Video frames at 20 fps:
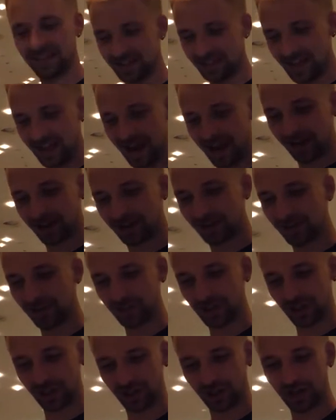Yeah, cool
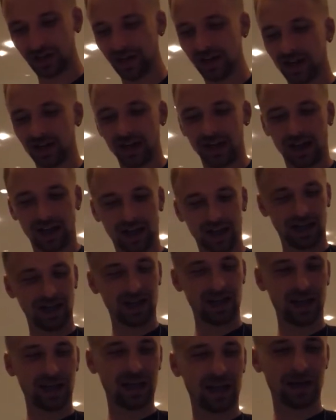feature.
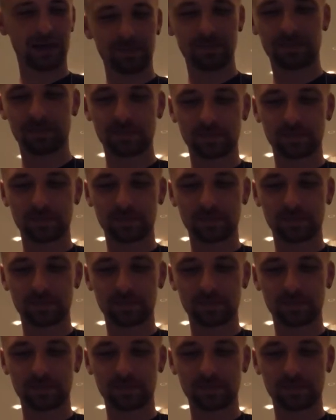Um,